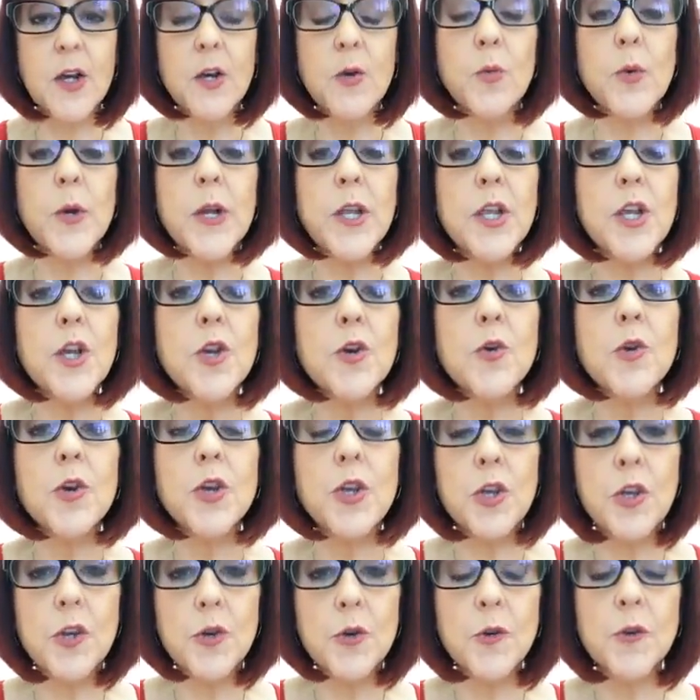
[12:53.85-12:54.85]
When you
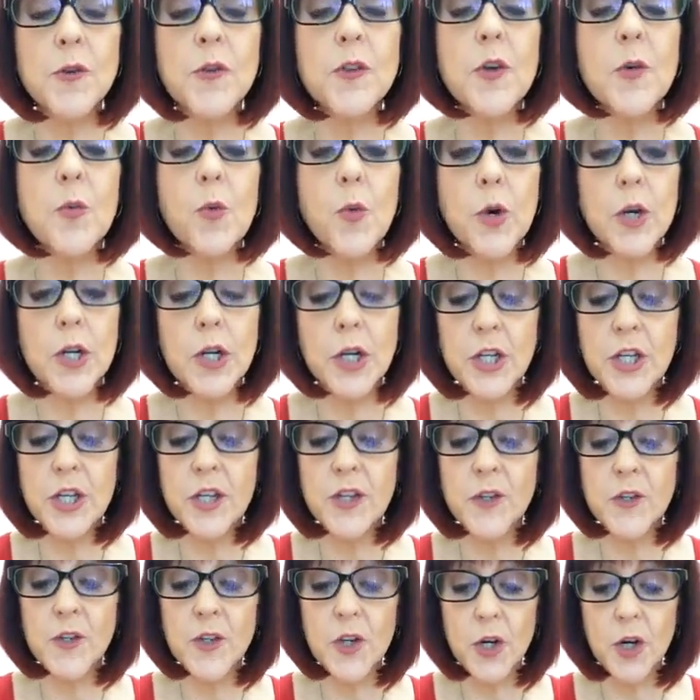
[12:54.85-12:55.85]
use the word
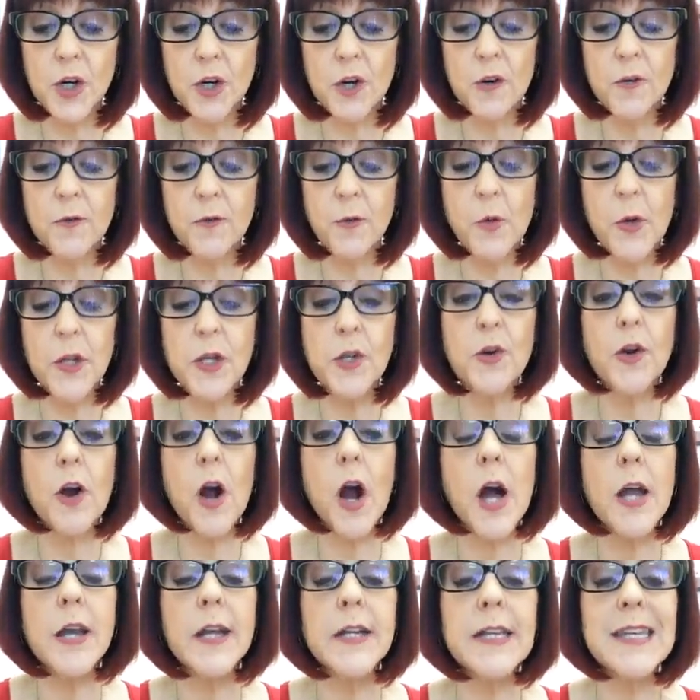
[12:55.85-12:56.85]
deserve when you're
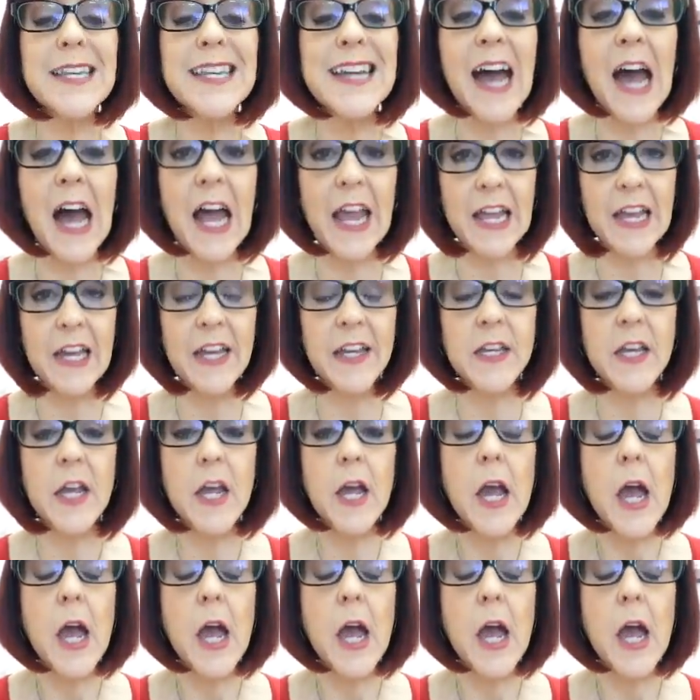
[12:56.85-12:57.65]
on a diet.